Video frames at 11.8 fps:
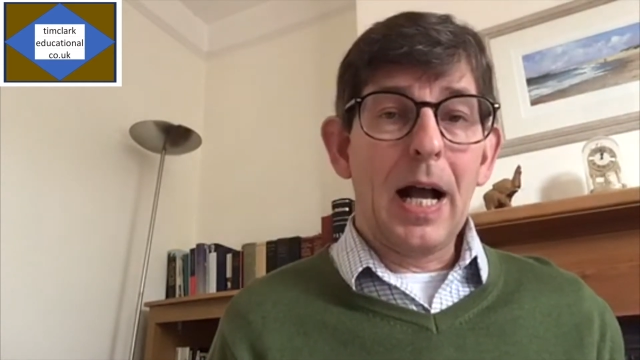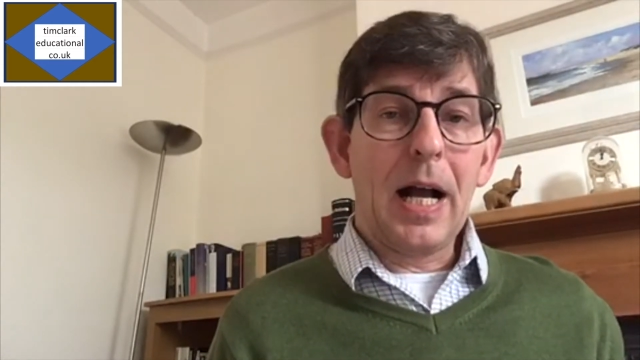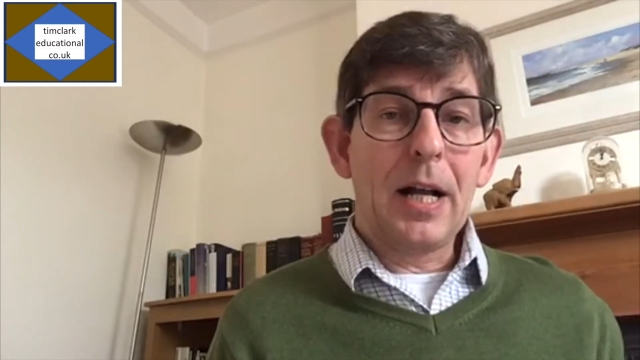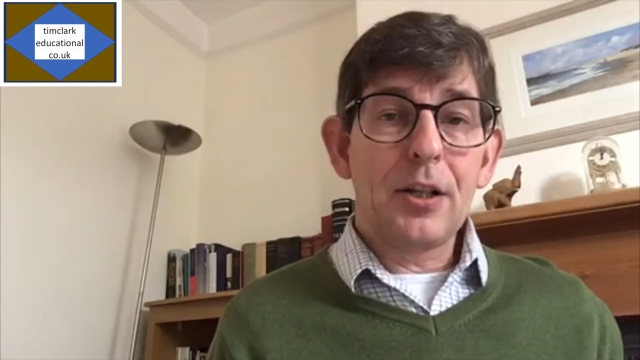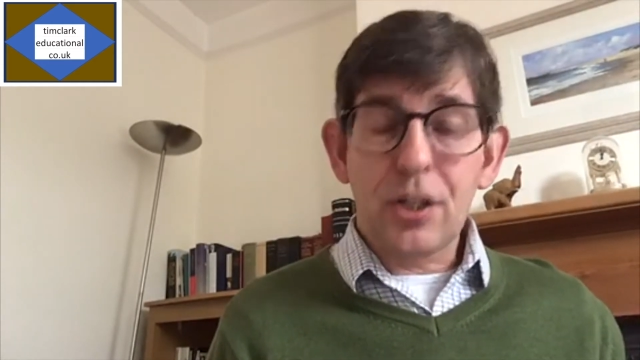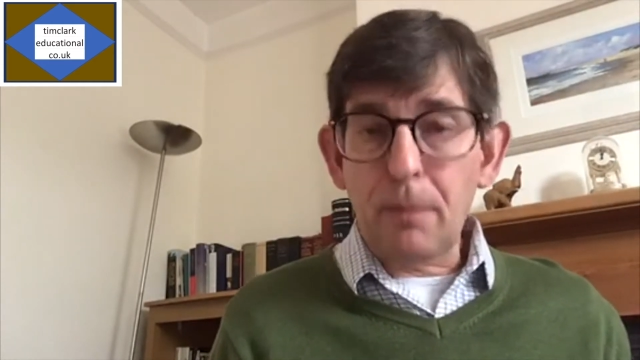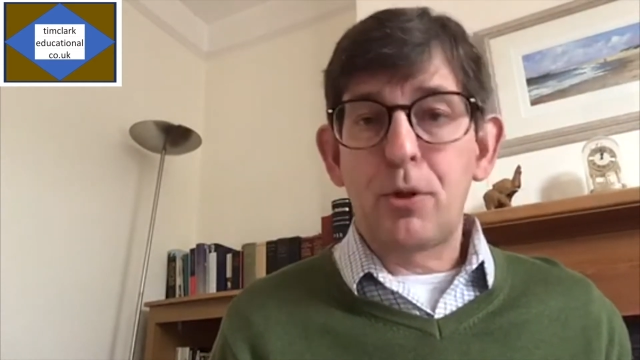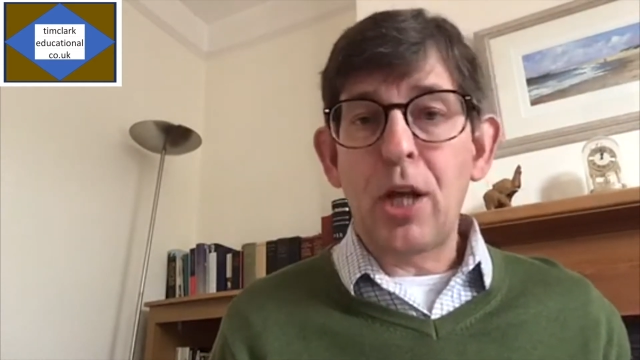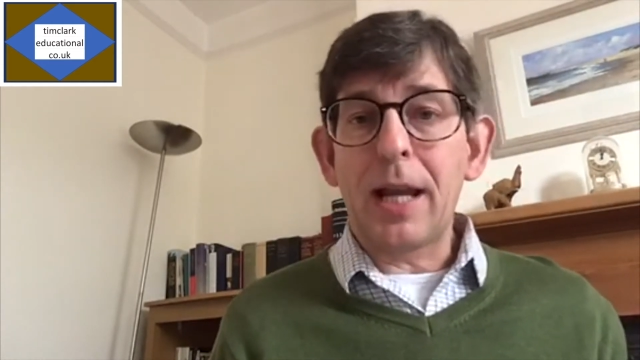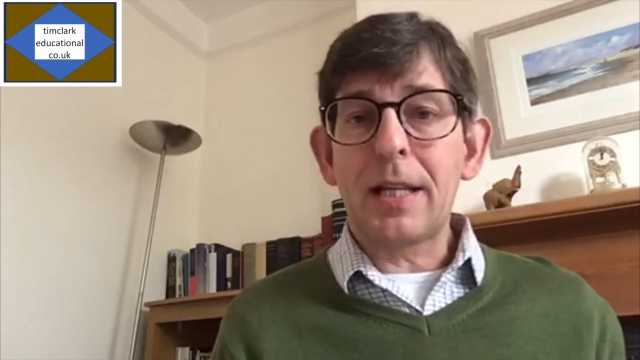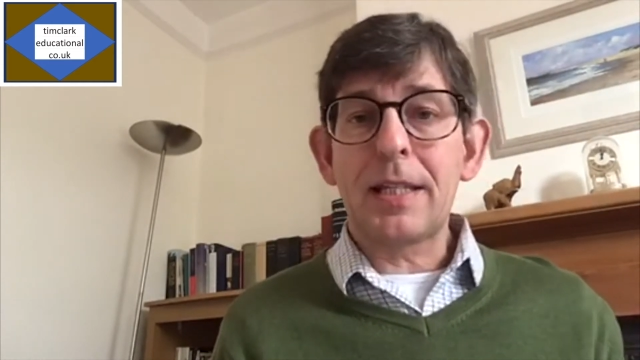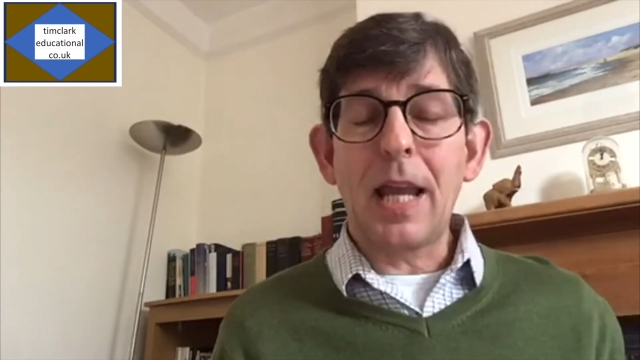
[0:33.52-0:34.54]

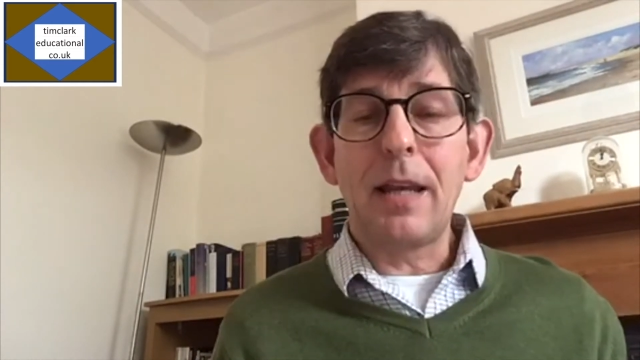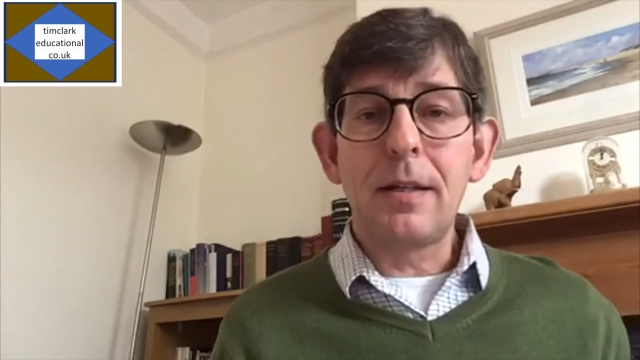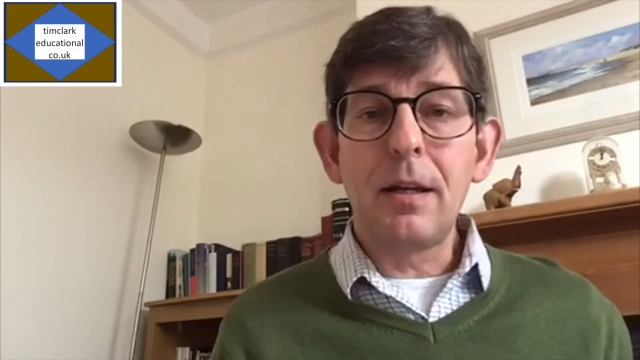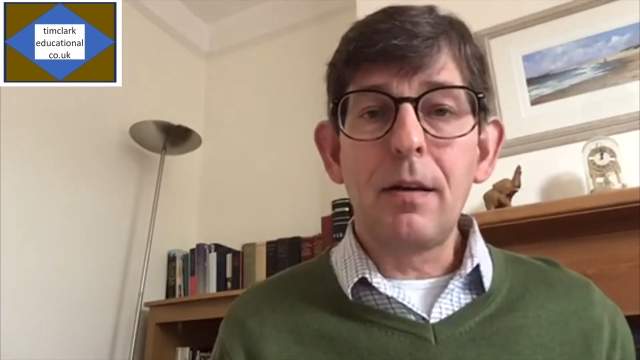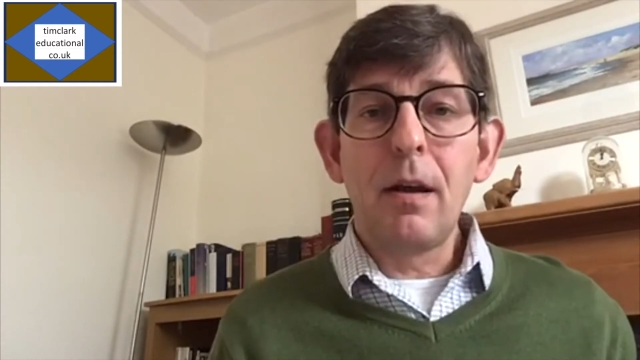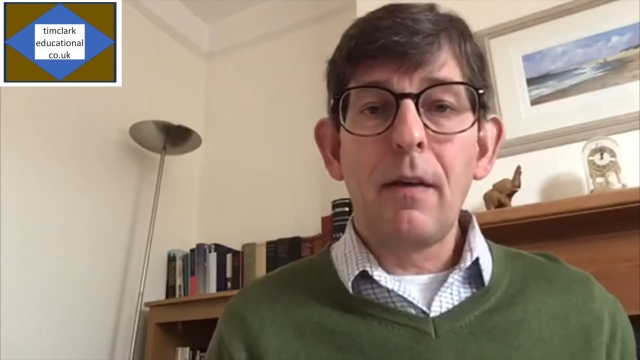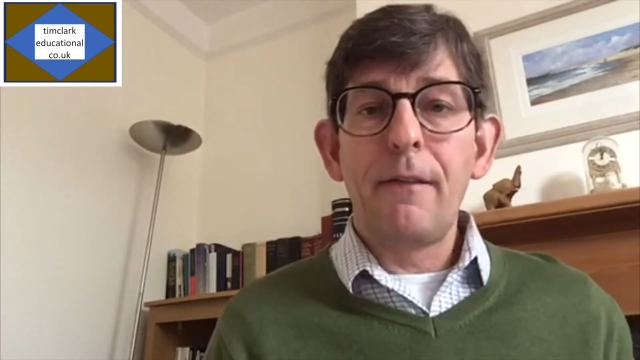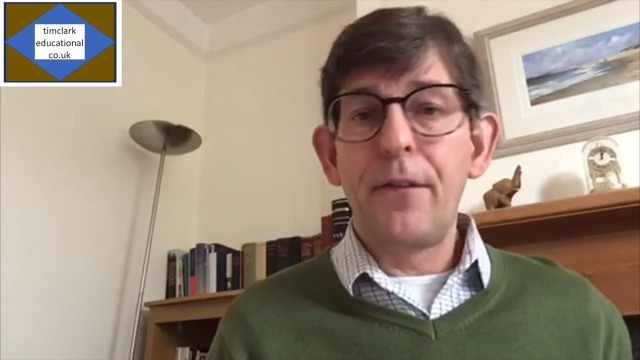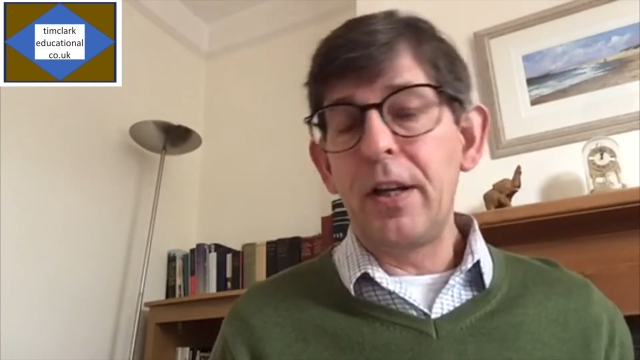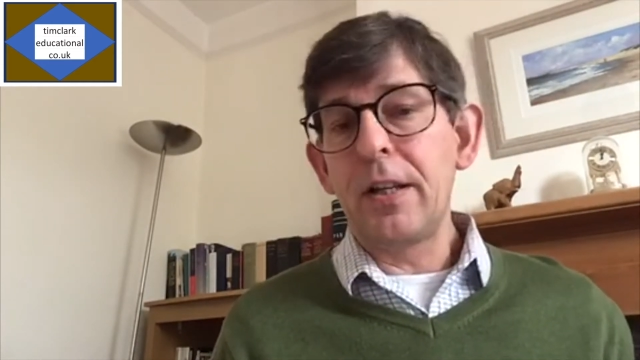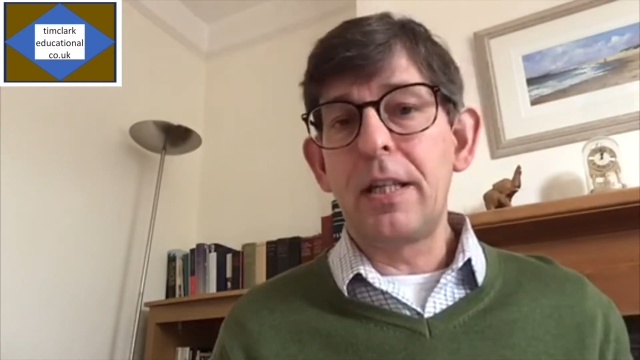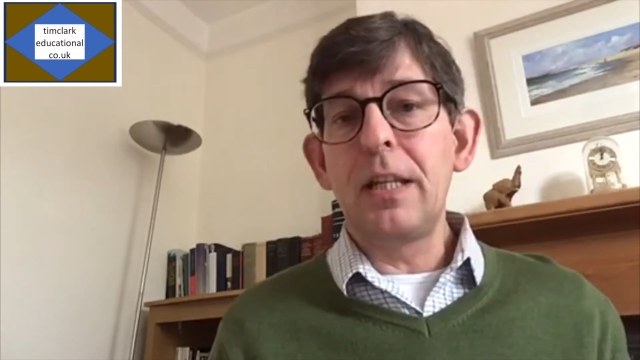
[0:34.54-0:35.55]
subject-centred
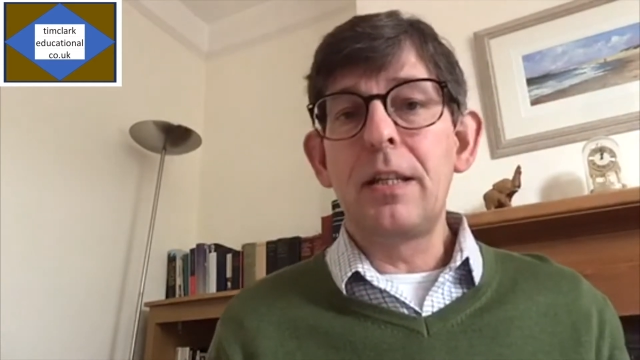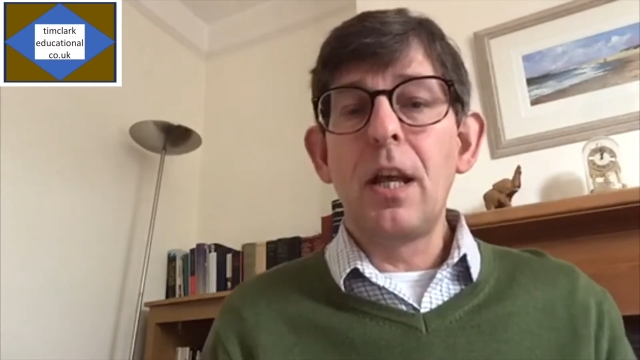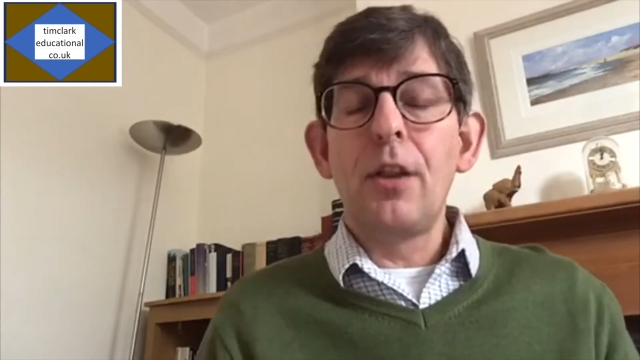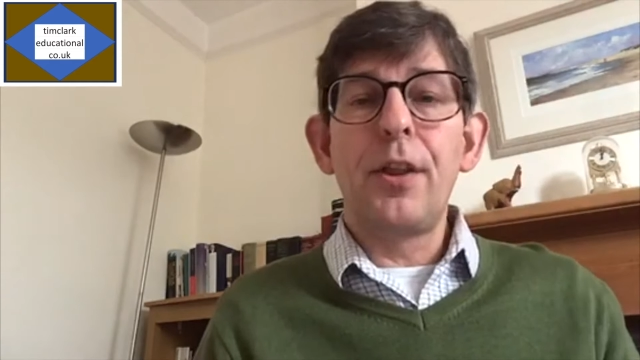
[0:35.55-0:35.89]
versus